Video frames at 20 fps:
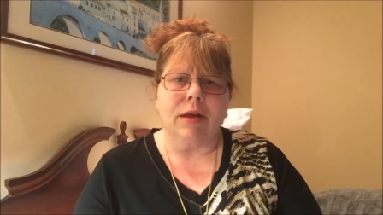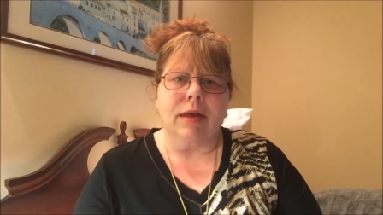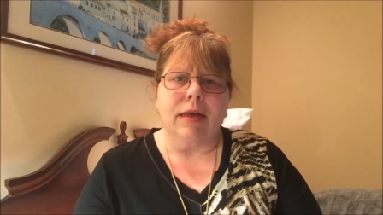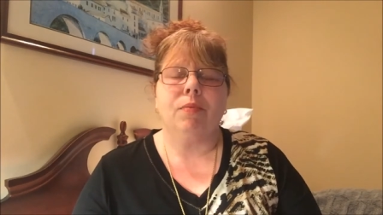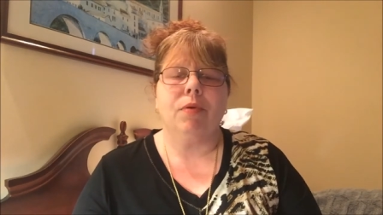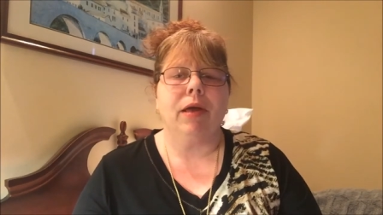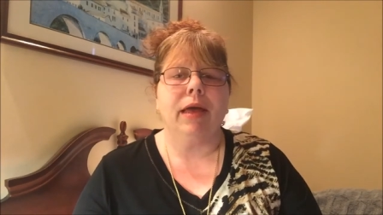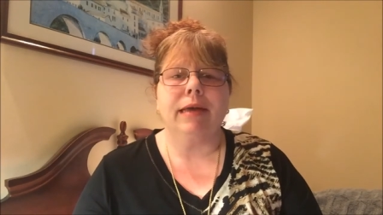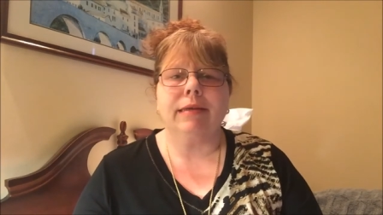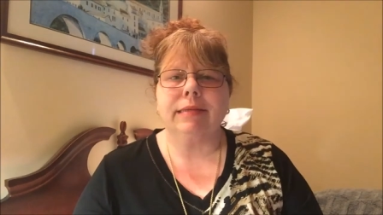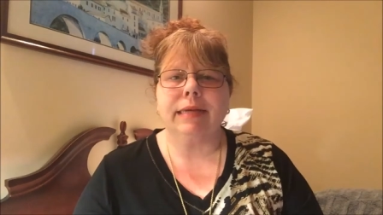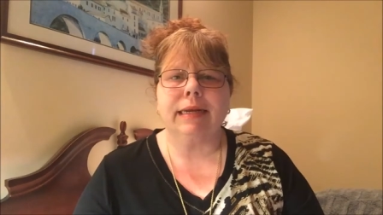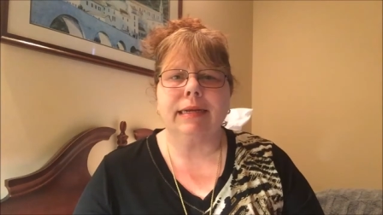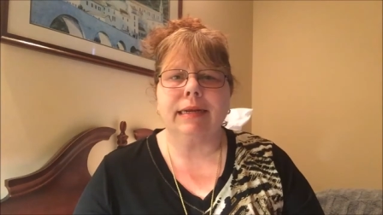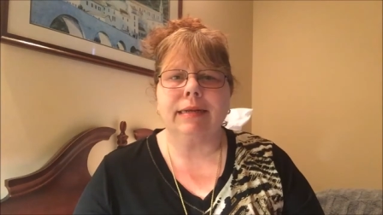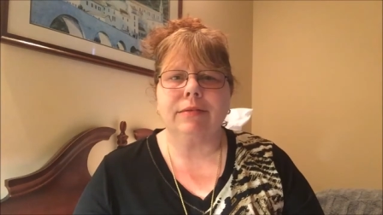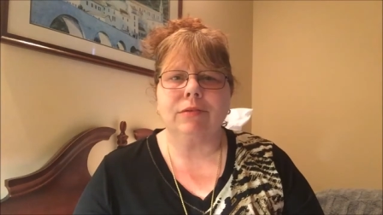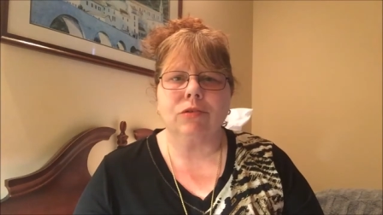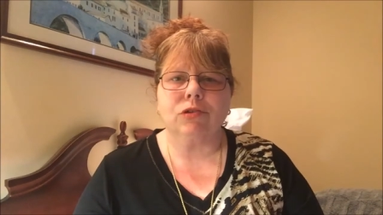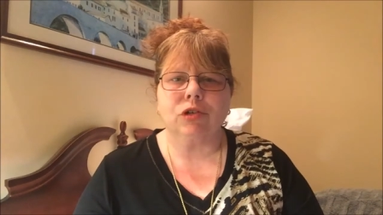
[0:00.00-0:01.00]
He probably has
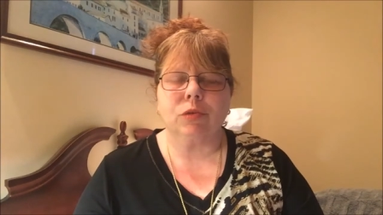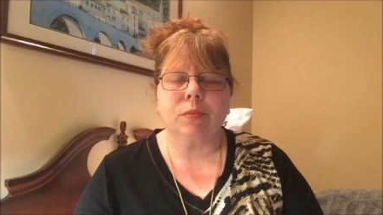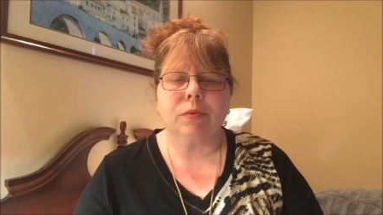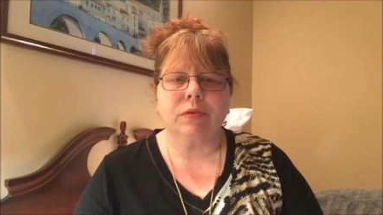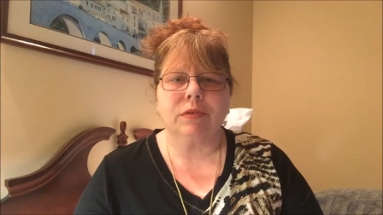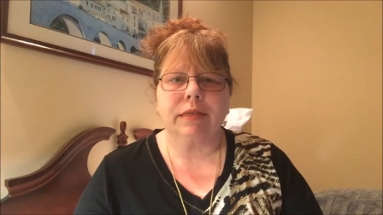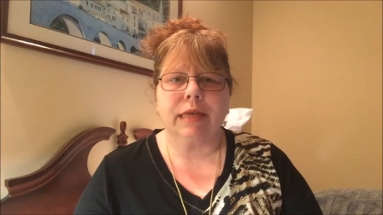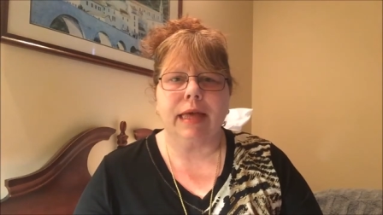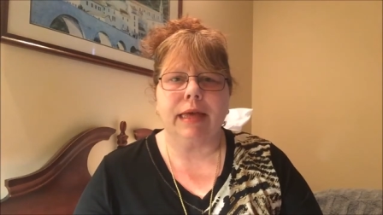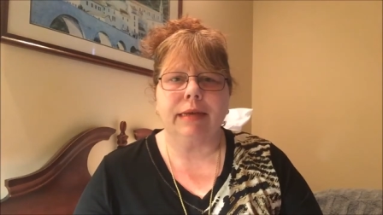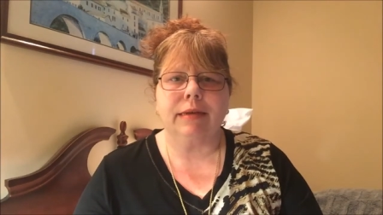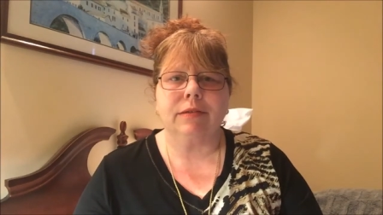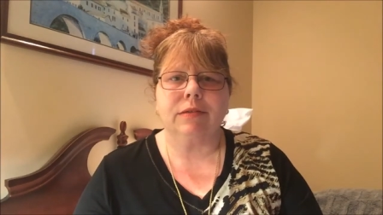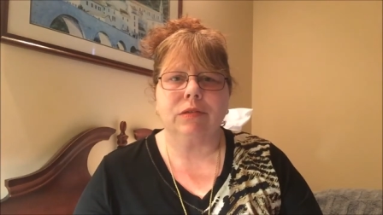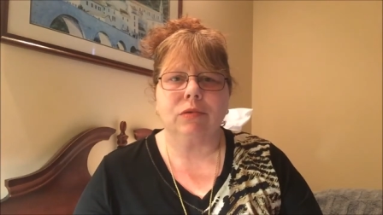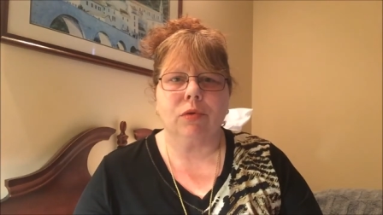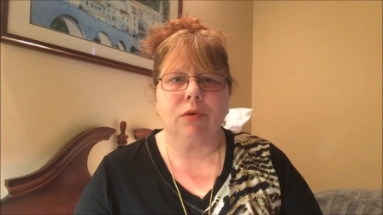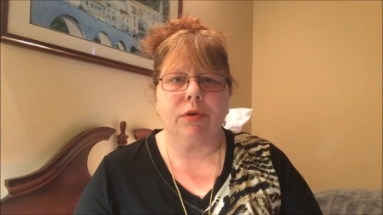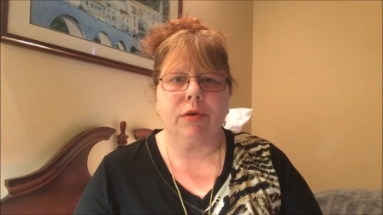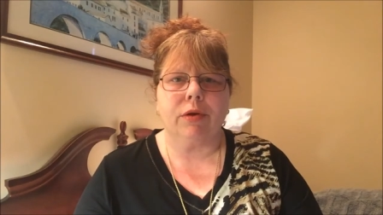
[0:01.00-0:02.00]
antisocial personality
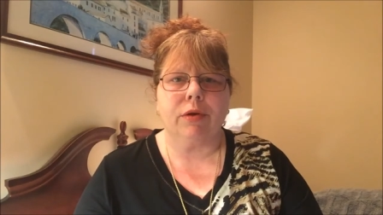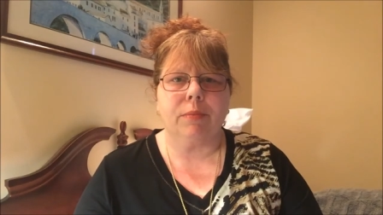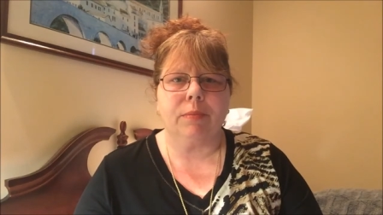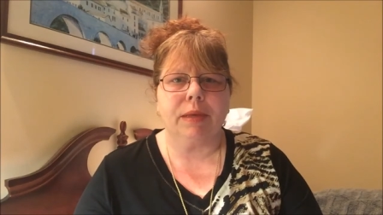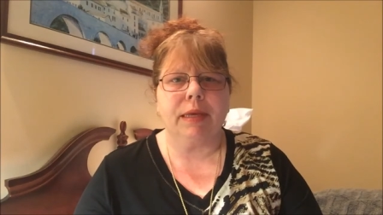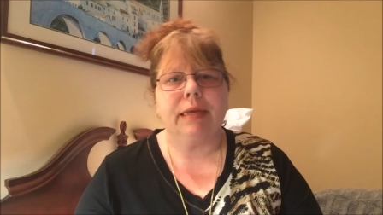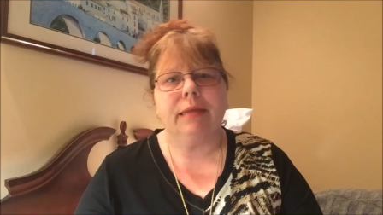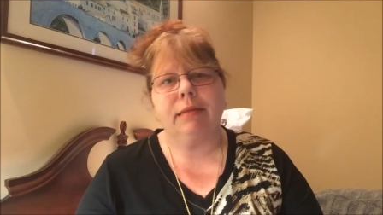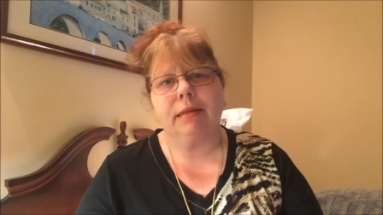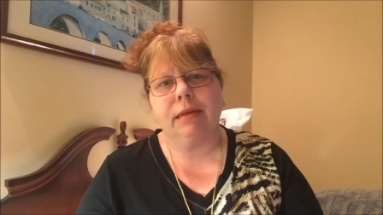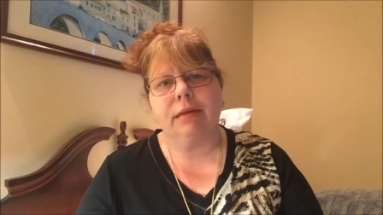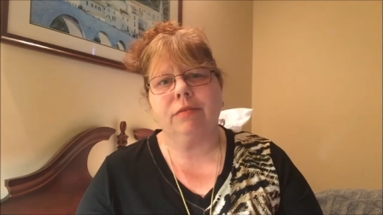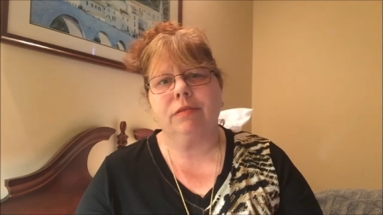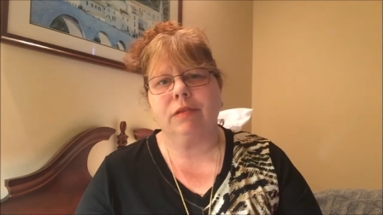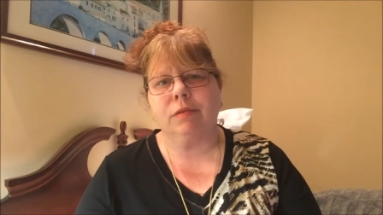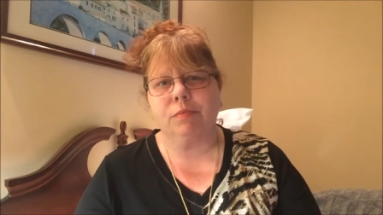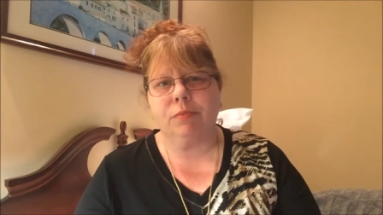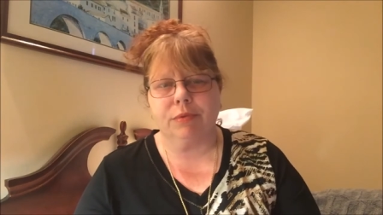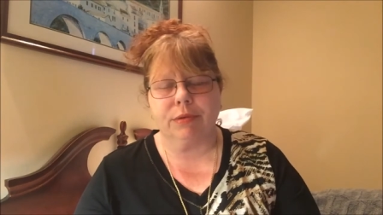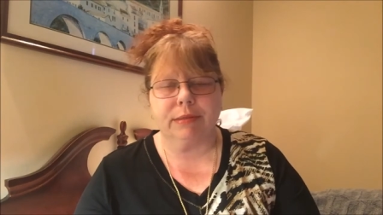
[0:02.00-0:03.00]
disorder, being that he
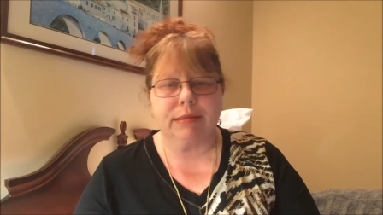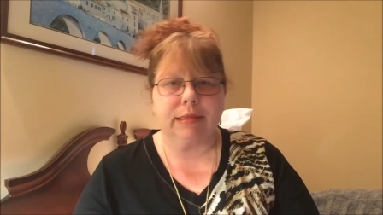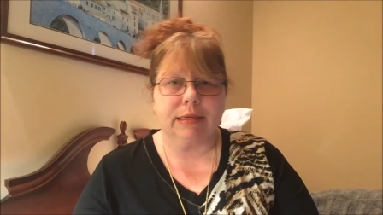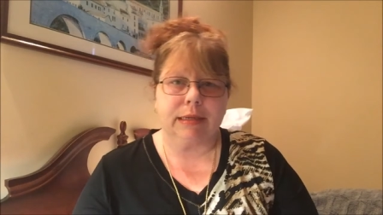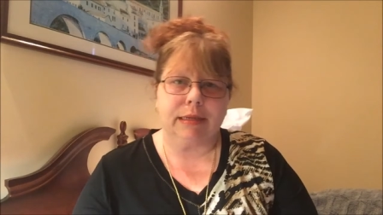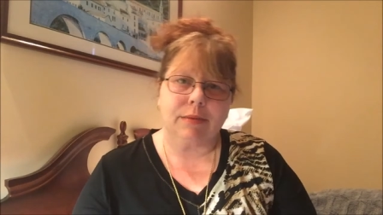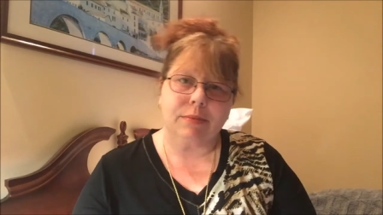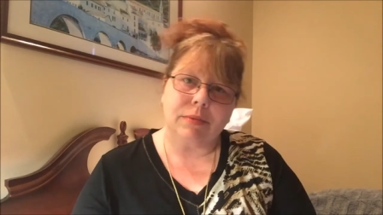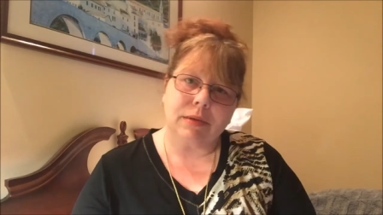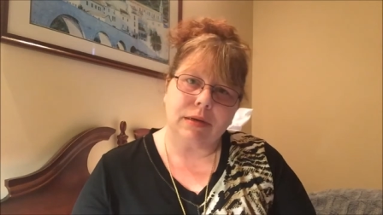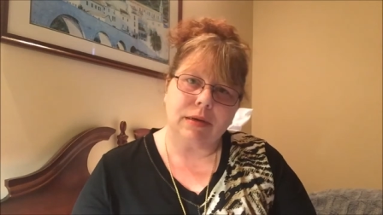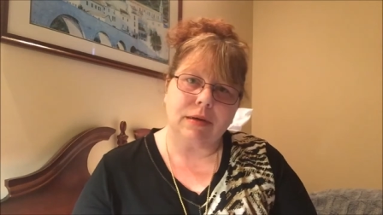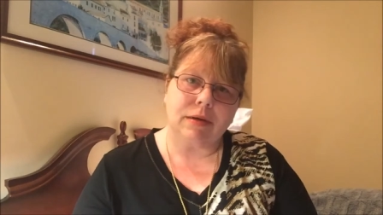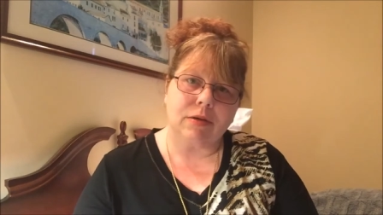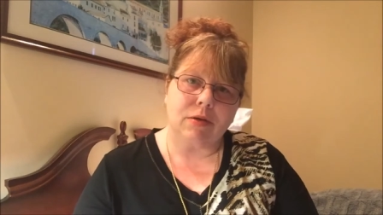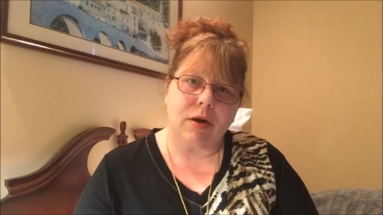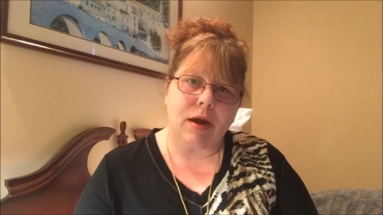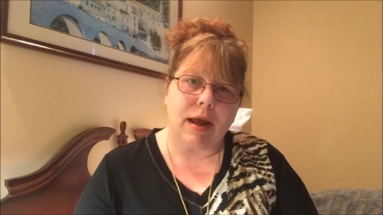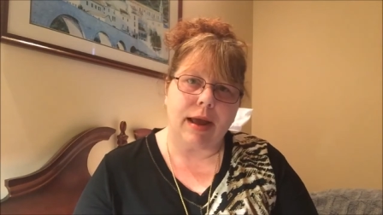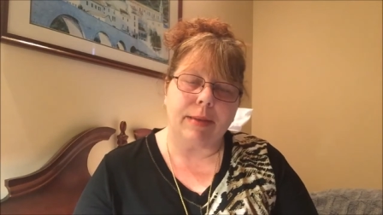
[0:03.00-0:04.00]
was in prison, he committed a
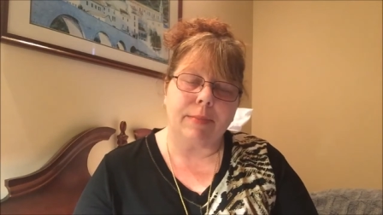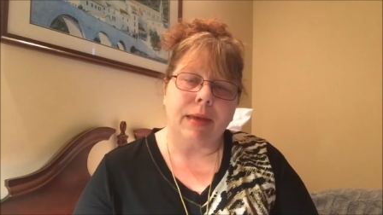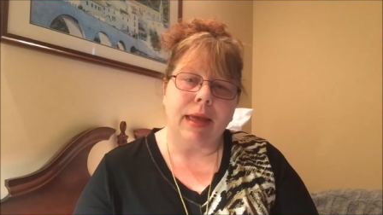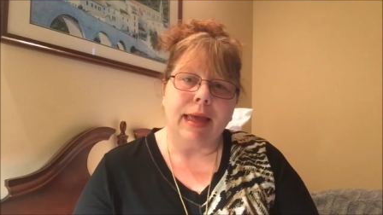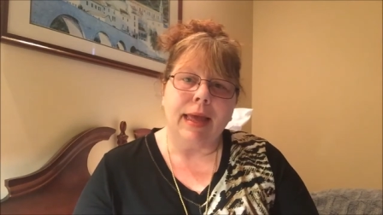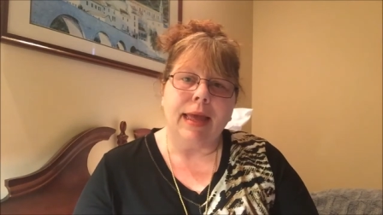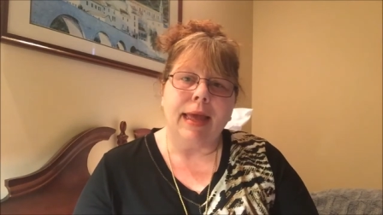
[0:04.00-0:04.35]
crime.